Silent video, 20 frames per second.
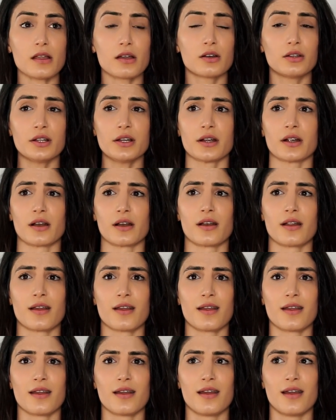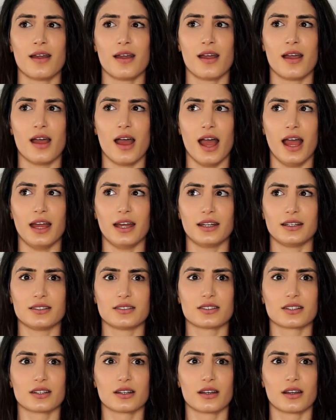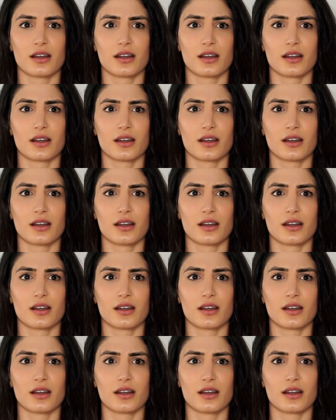clear. And